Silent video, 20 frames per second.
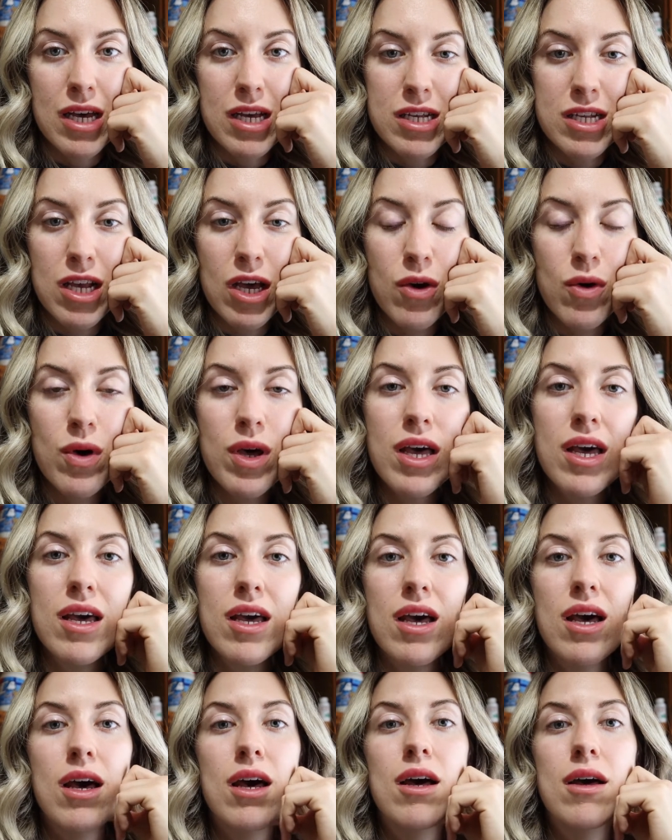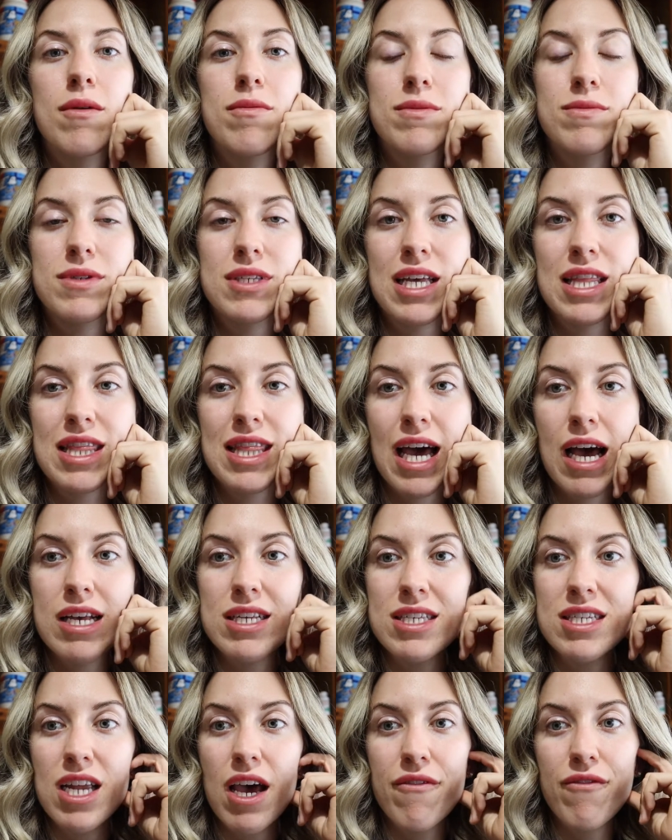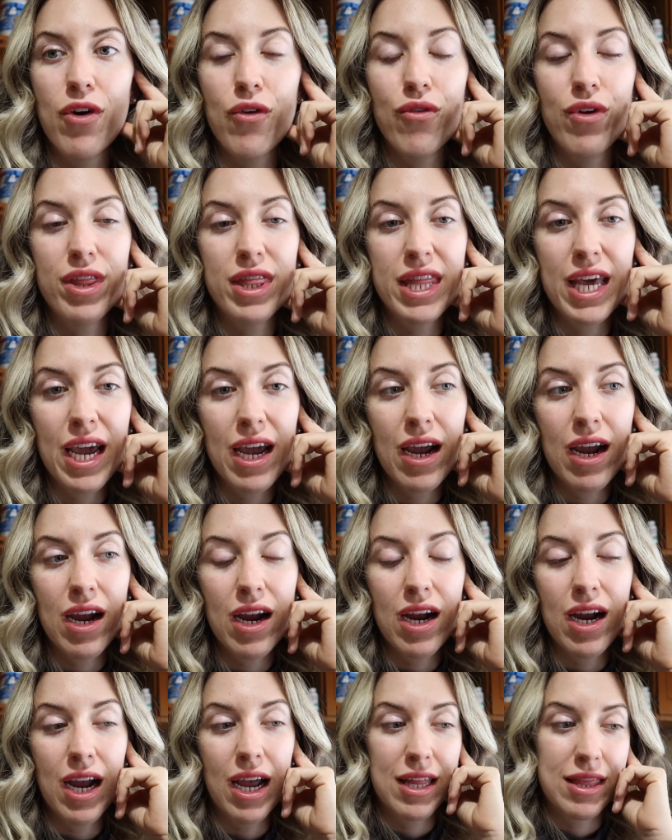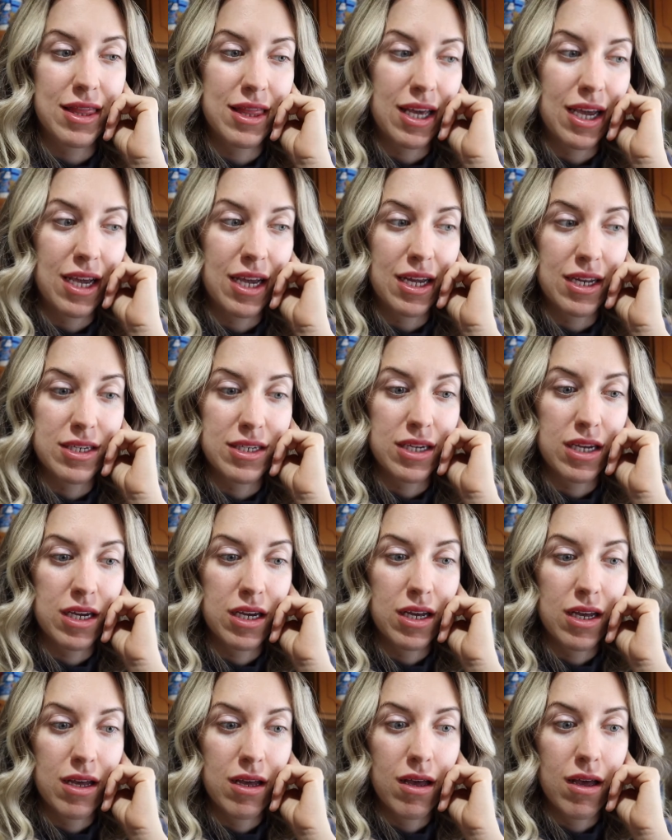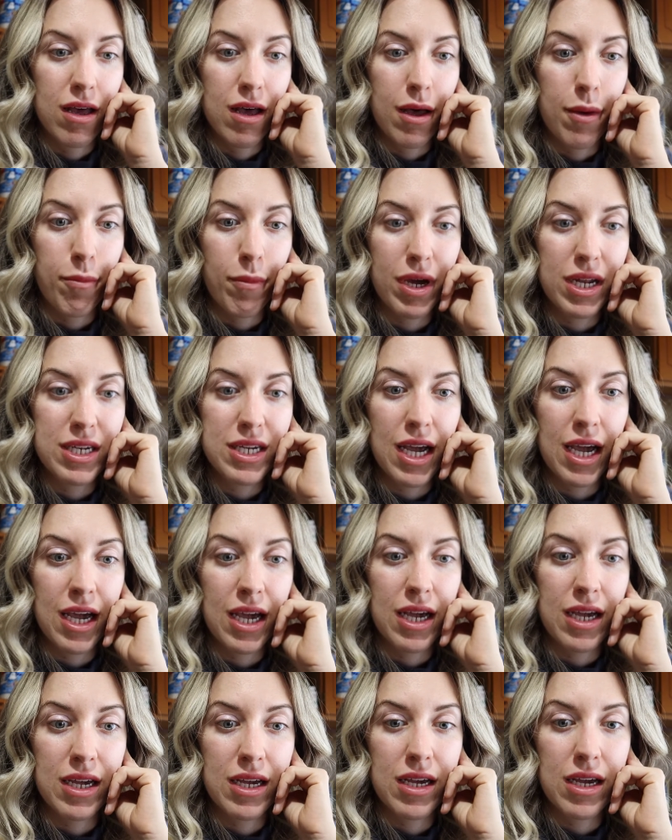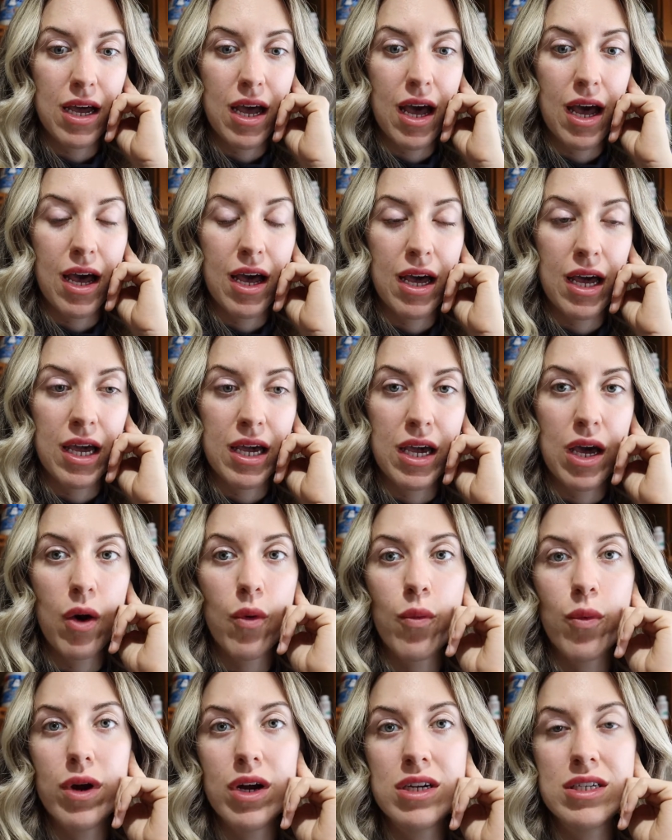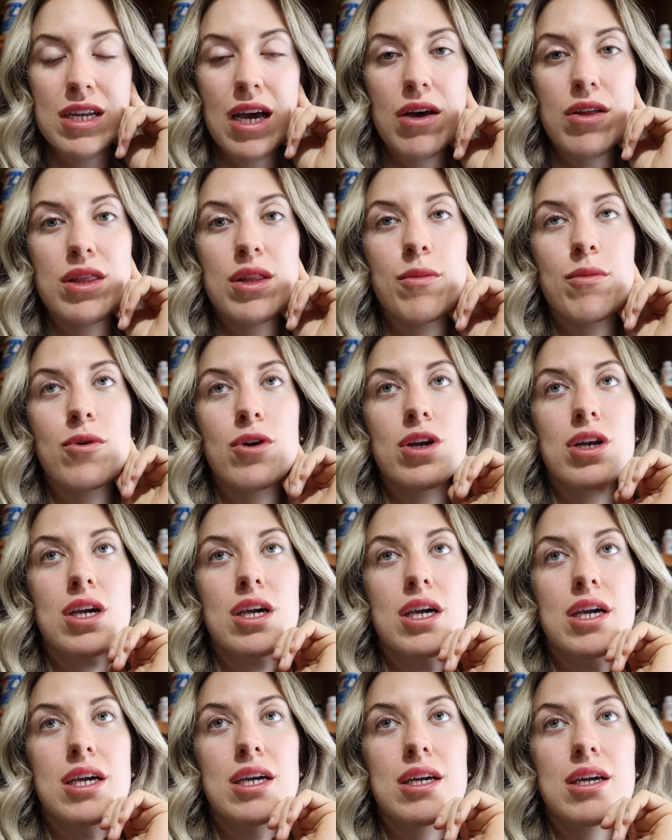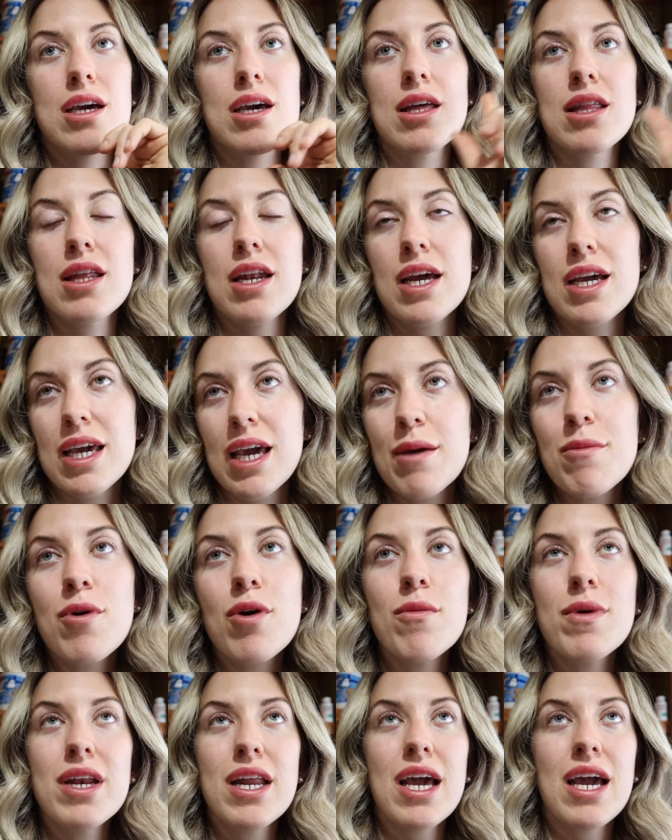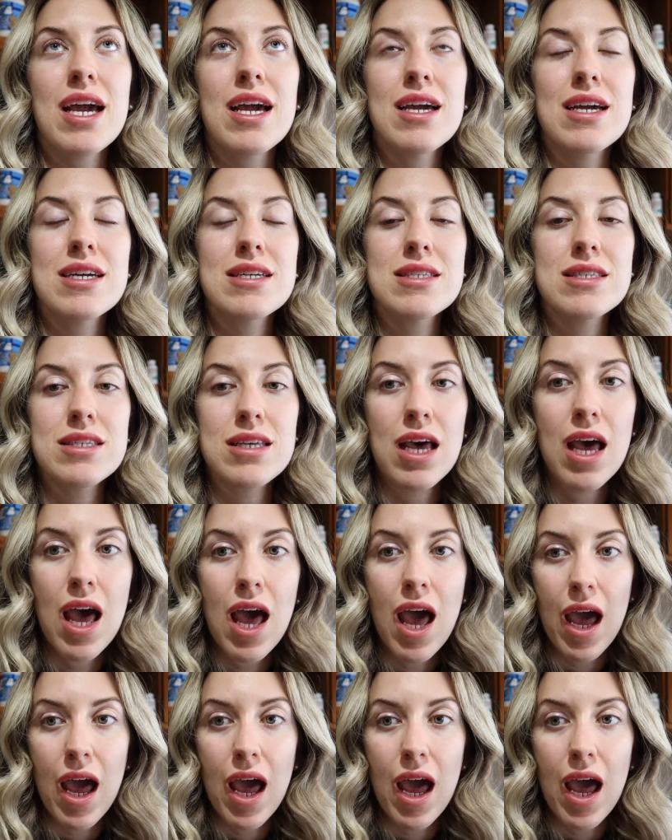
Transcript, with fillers: So sent that stuff over there and then Monday I worked out in the morning and I came home and ate,